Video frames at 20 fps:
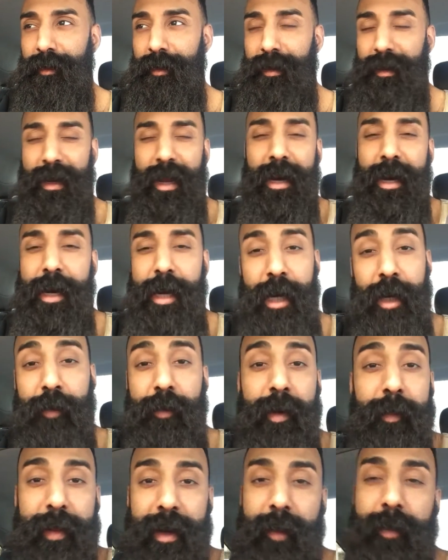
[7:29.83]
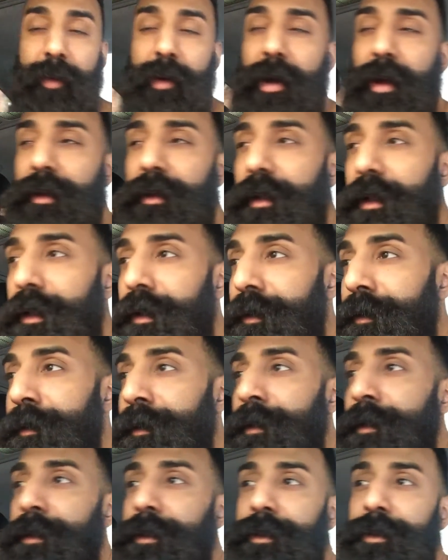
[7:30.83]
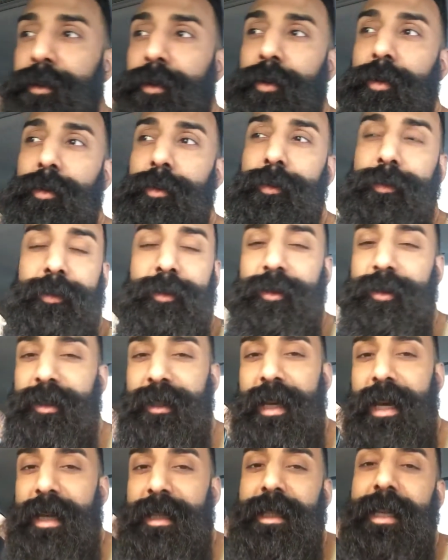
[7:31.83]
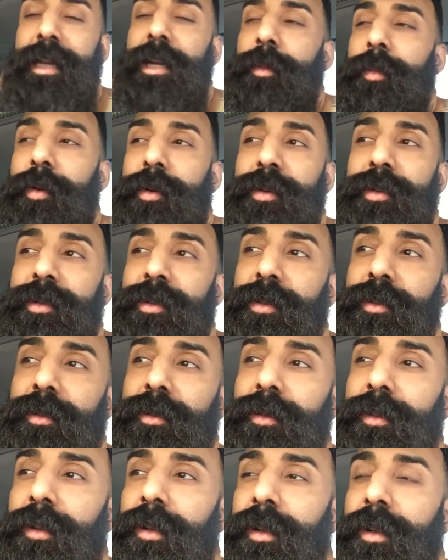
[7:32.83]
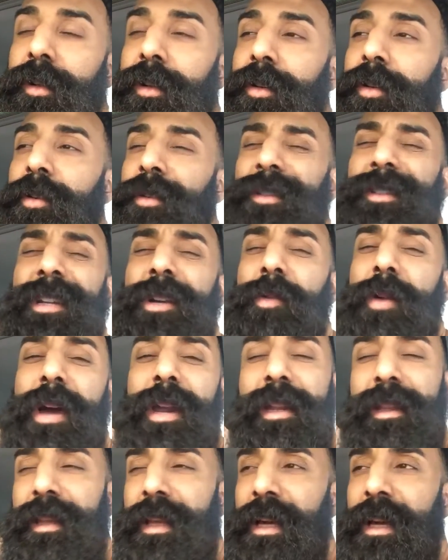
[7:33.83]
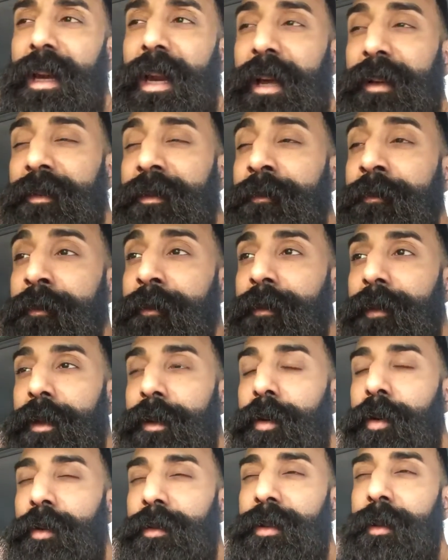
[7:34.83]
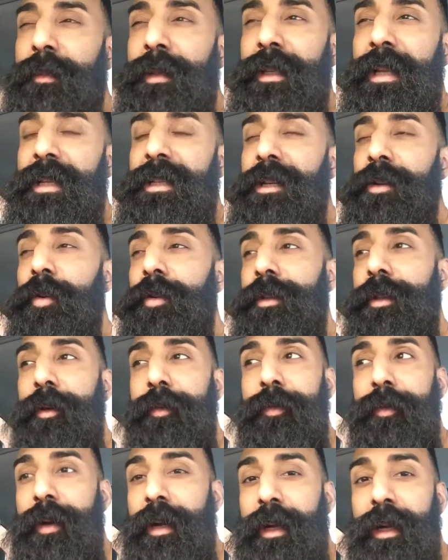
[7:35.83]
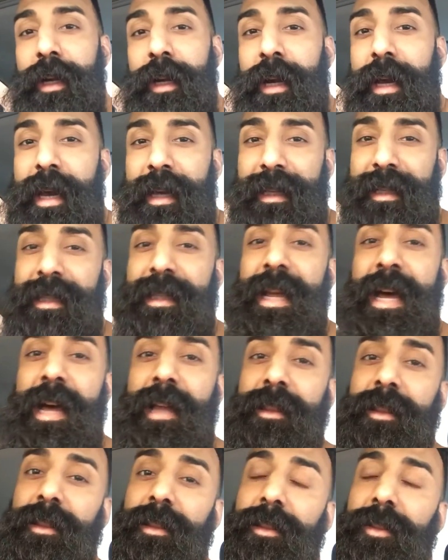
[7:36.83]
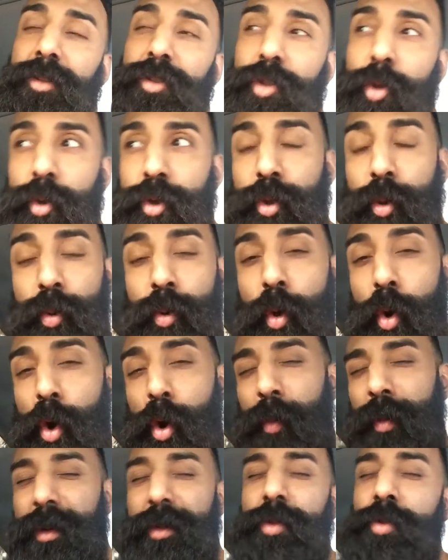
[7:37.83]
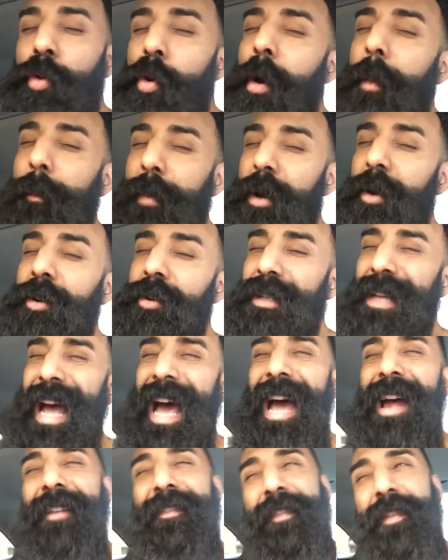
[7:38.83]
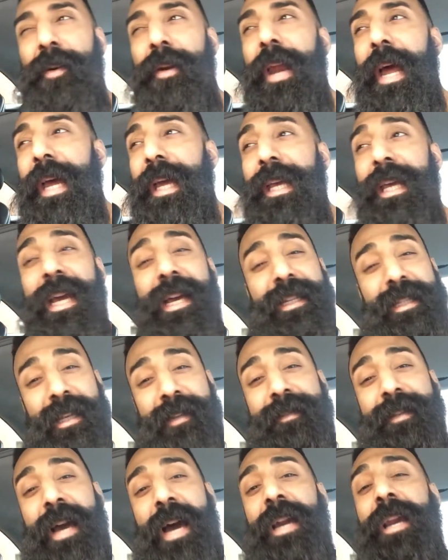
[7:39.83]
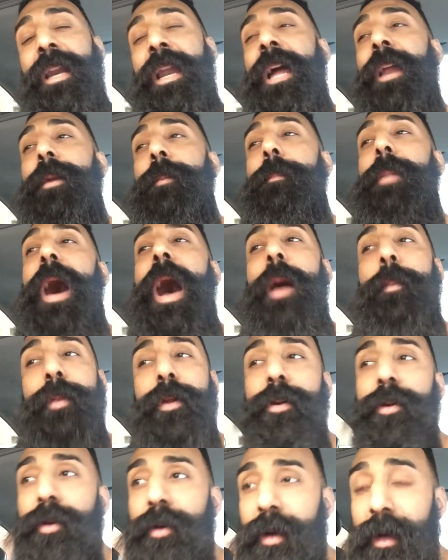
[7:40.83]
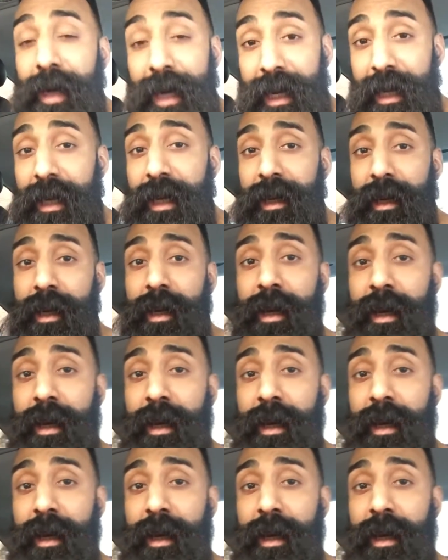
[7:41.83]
a lot of ignorant people out there, so you just can't take it personal. Just like with anything in life, something that's a little different and it's not the social norm. Because growing beards, I feel like, yes, it's gotten a lot popular lately,